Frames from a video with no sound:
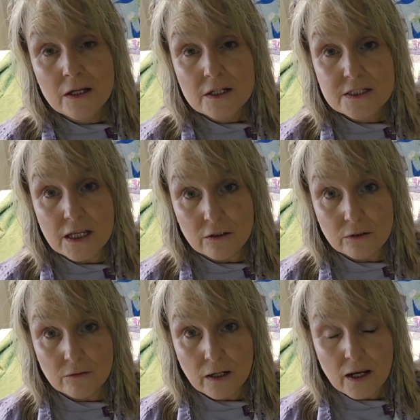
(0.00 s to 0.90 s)

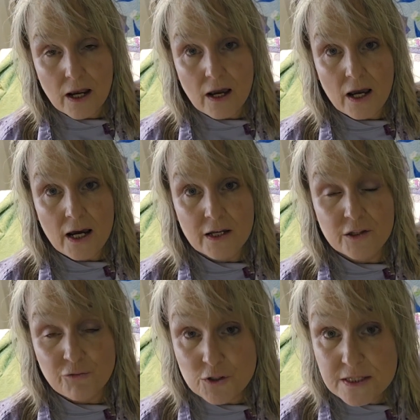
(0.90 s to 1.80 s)
So
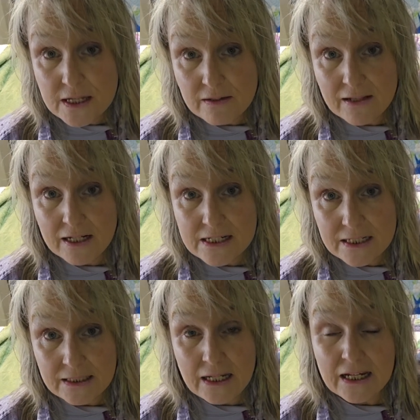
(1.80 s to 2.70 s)
the first thing that I
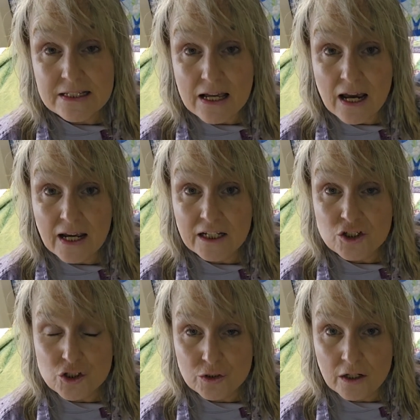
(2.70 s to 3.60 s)
did is I
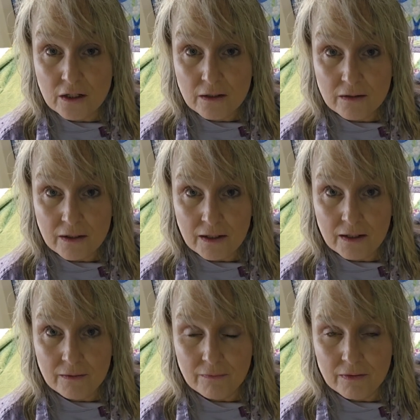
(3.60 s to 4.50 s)
took
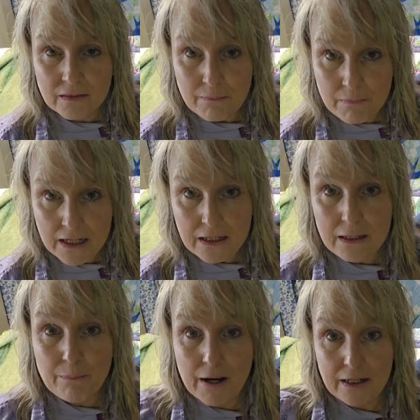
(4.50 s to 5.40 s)
the
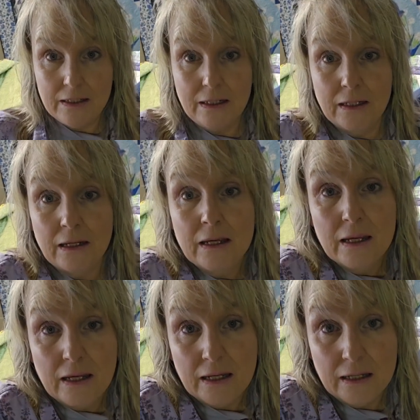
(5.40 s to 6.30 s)
Minky binding
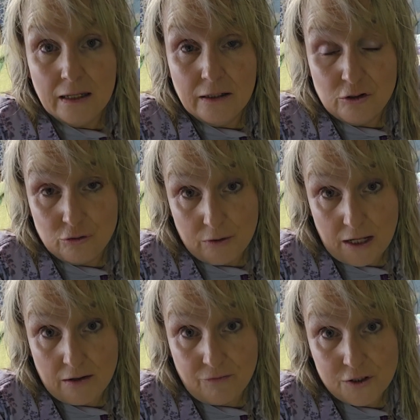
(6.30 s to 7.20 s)
in
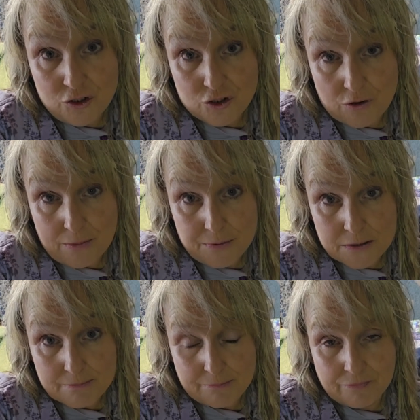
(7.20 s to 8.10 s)
2.5-inch
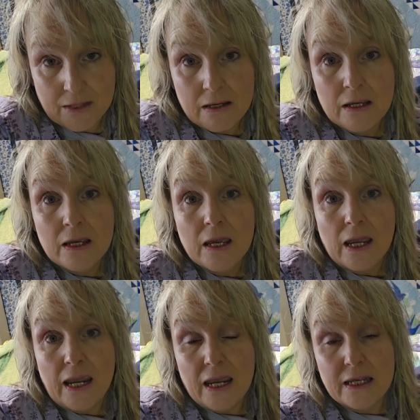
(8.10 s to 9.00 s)
strips,
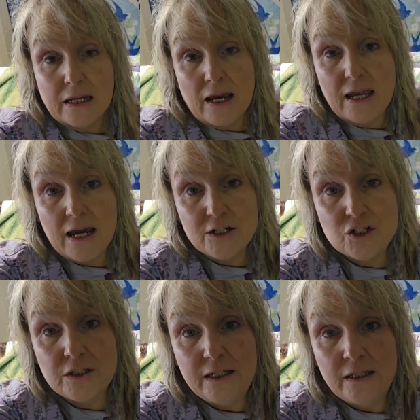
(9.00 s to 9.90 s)
and I
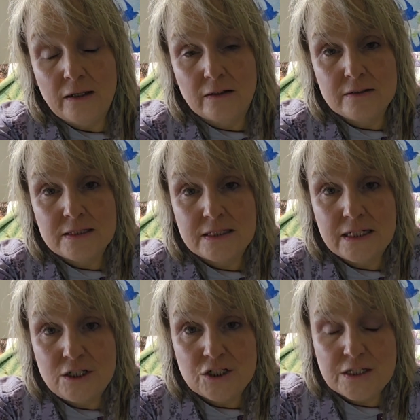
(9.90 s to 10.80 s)
actually
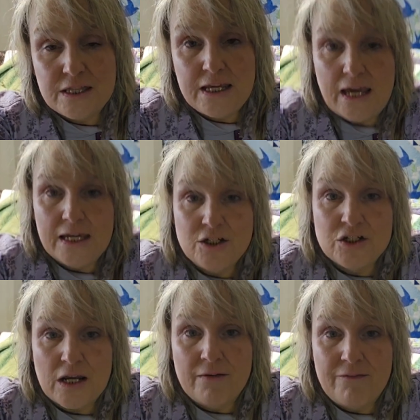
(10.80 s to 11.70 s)
stitched the
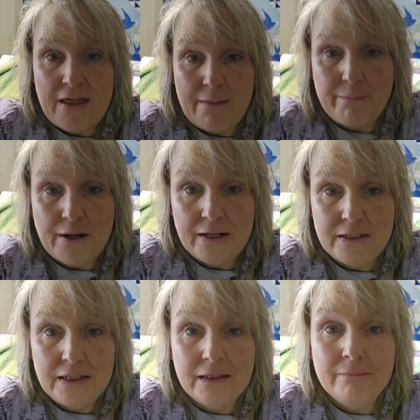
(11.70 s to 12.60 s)
edge of that
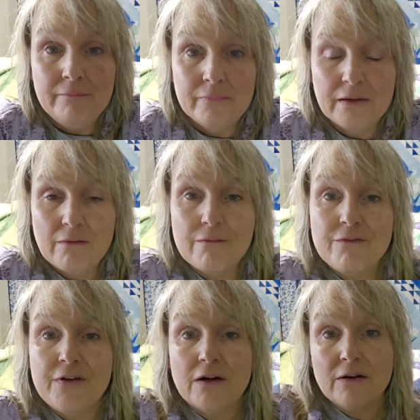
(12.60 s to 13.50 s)
binding
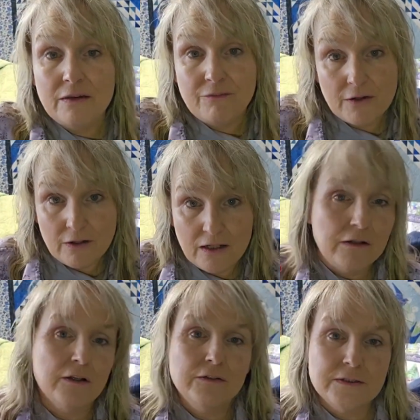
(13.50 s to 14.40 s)
very, very
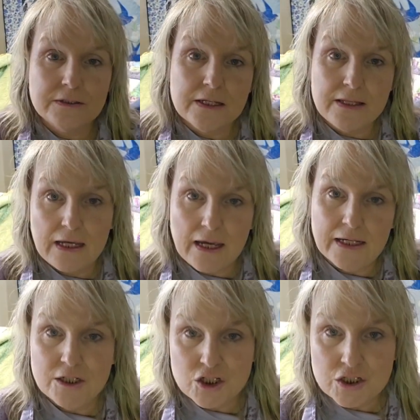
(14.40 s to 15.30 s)
close to the
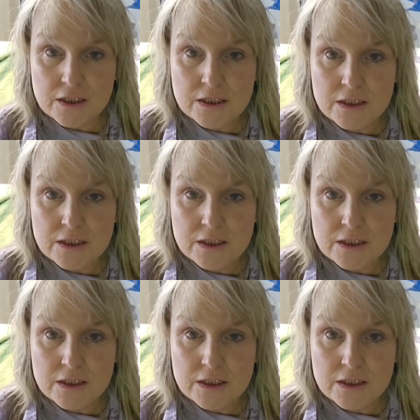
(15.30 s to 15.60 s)
edge.